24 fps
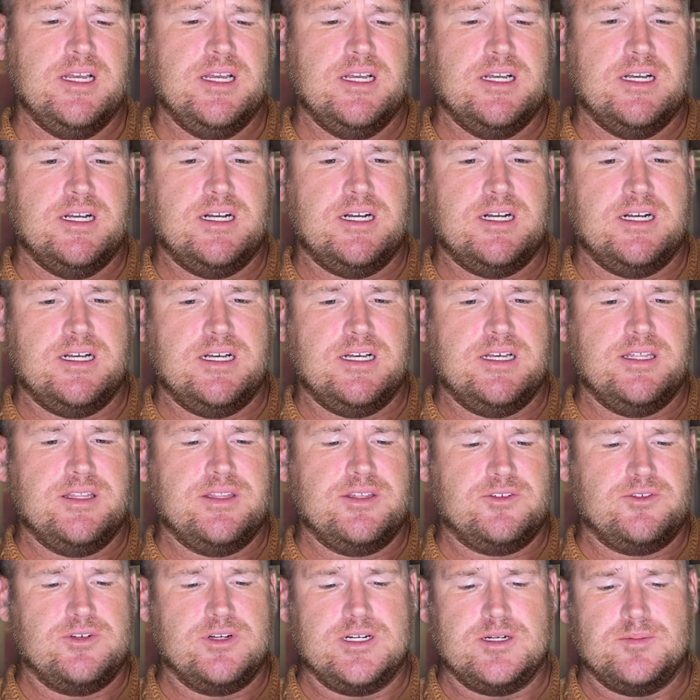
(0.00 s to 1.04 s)
The
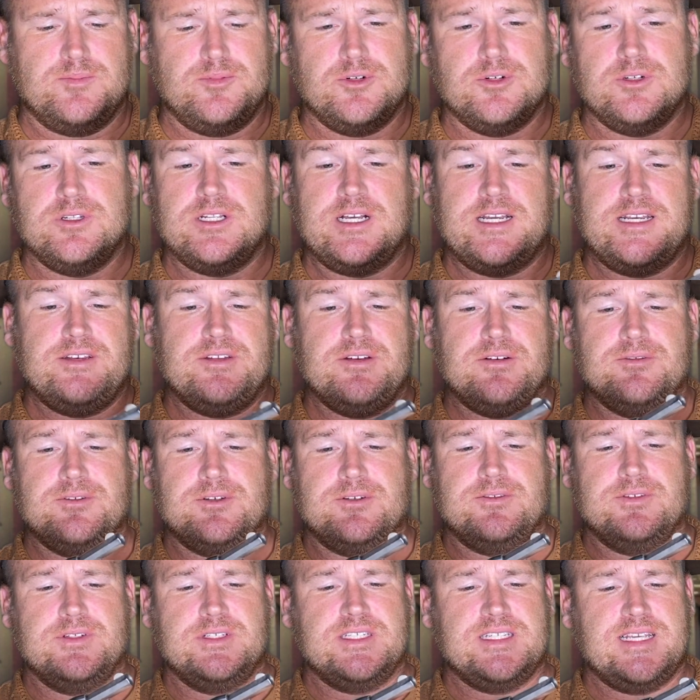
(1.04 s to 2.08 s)
trigger pull, I don't know
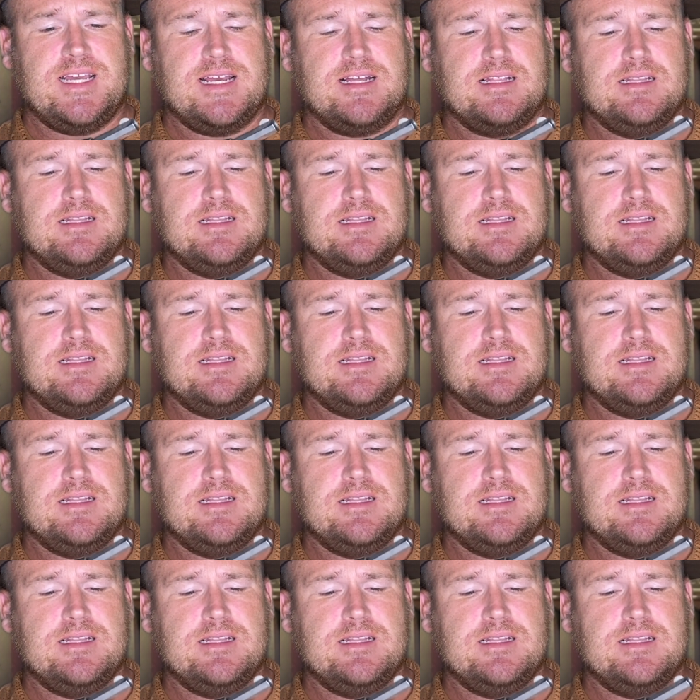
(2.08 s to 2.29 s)
exactly